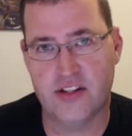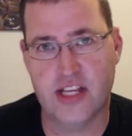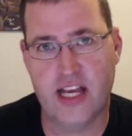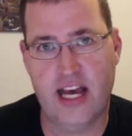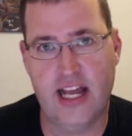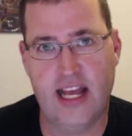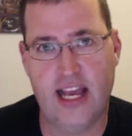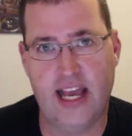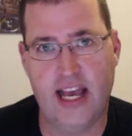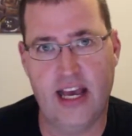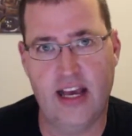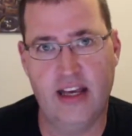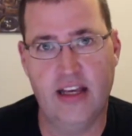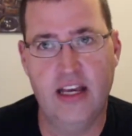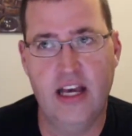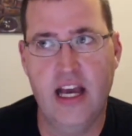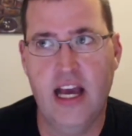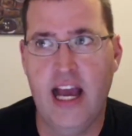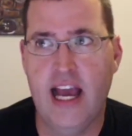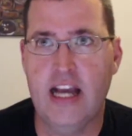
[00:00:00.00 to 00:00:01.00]
got
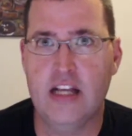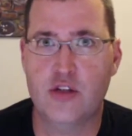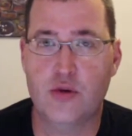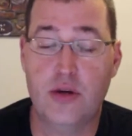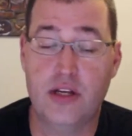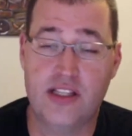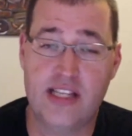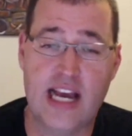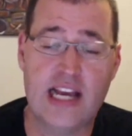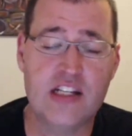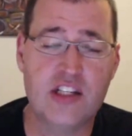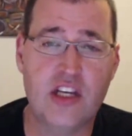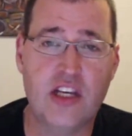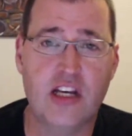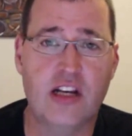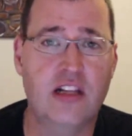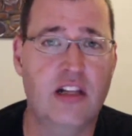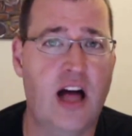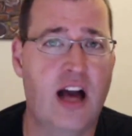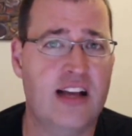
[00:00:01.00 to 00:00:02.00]
it's actually
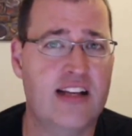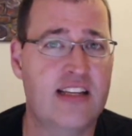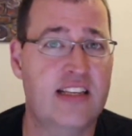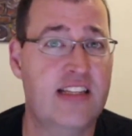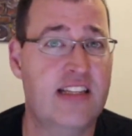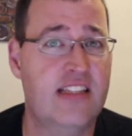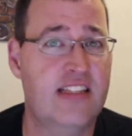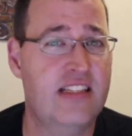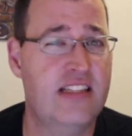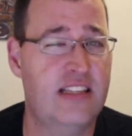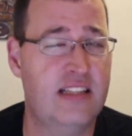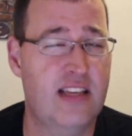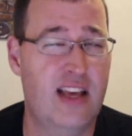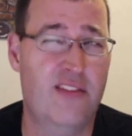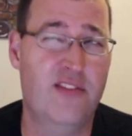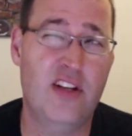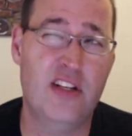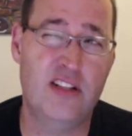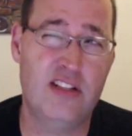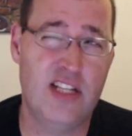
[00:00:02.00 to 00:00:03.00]
a Glock
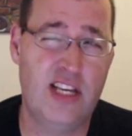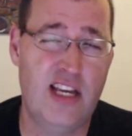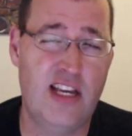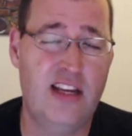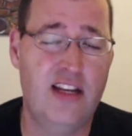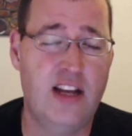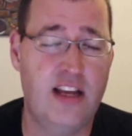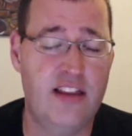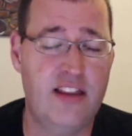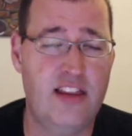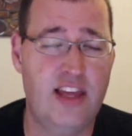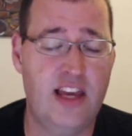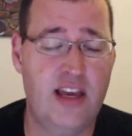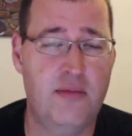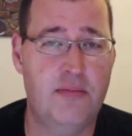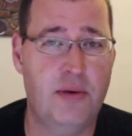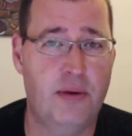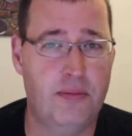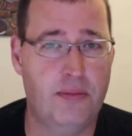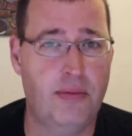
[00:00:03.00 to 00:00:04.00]
17, I
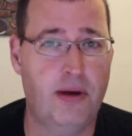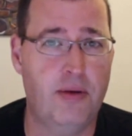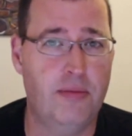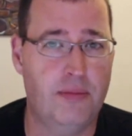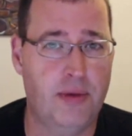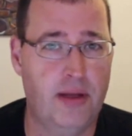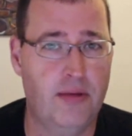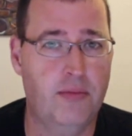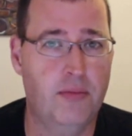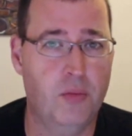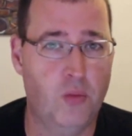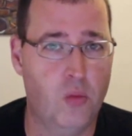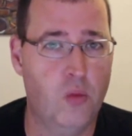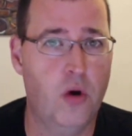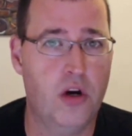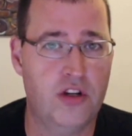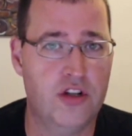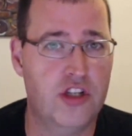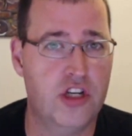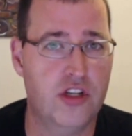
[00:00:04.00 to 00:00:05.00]
think, but it
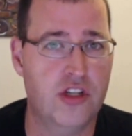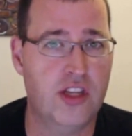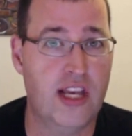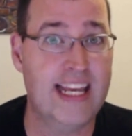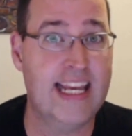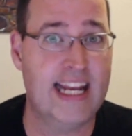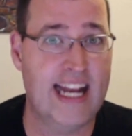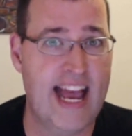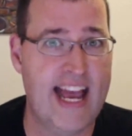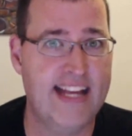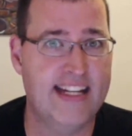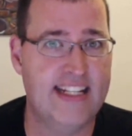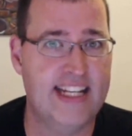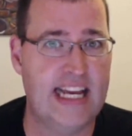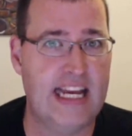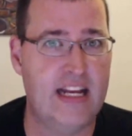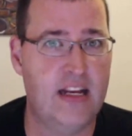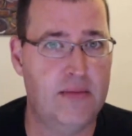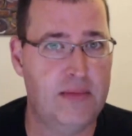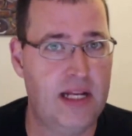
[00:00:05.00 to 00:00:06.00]
works just like an 18.